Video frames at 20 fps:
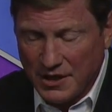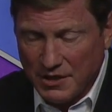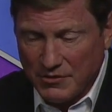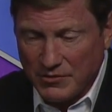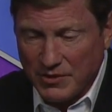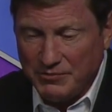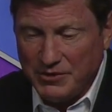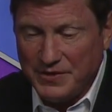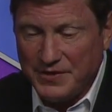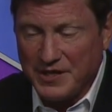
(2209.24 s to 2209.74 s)

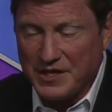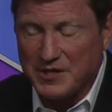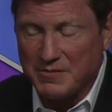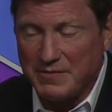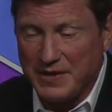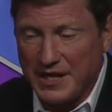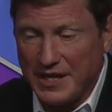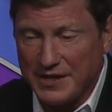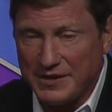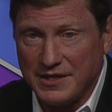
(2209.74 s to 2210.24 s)
When we think
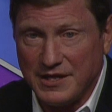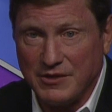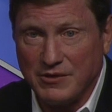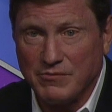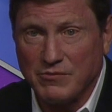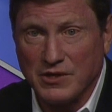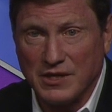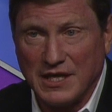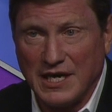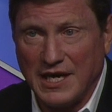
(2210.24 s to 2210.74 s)
about the
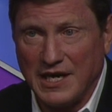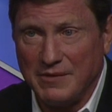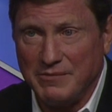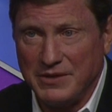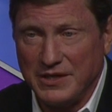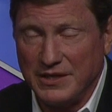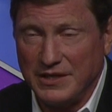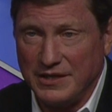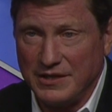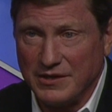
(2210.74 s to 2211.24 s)

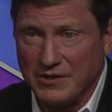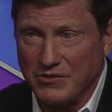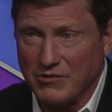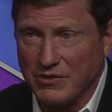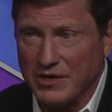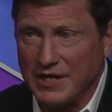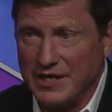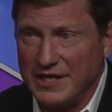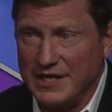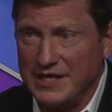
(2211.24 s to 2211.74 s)
reliability of the
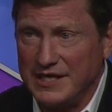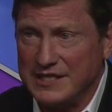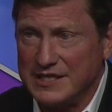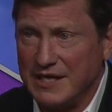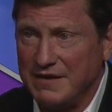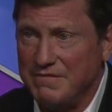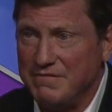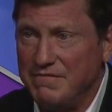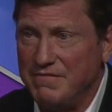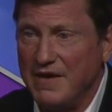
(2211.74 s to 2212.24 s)
grid, it is
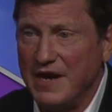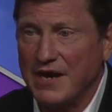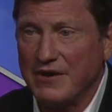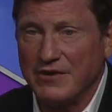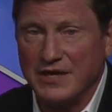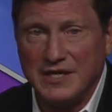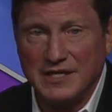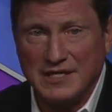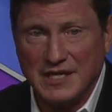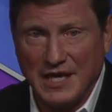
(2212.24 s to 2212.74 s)
a
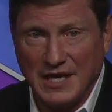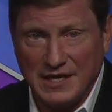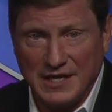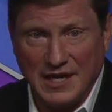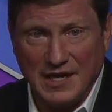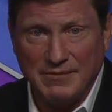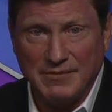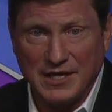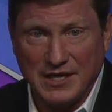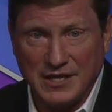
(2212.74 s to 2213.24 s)
very
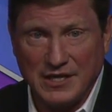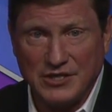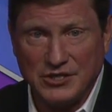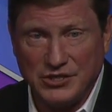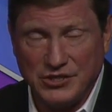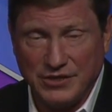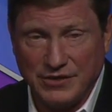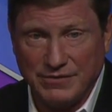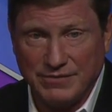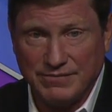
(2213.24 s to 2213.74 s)
dynamic
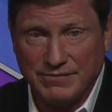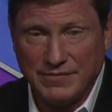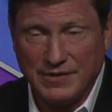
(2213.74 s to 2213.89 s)
issue.